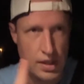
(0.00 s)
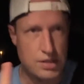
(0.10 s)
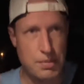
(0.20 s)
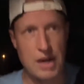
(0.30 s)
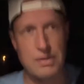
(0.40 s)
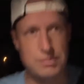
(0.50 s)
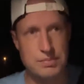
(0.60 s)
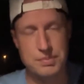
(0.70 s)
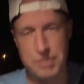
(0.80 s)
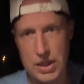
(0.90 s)
it's about
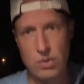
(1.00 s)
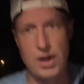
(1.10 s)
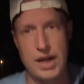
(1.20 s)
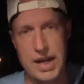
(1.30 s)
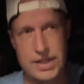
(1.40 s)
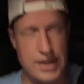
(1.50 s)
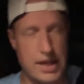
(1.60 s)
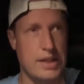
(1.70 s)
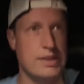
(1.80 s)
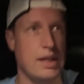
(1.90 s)
being organized
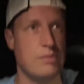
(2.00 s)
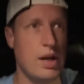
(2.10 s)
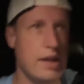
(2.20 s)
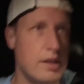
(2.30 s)
ahead of time, right?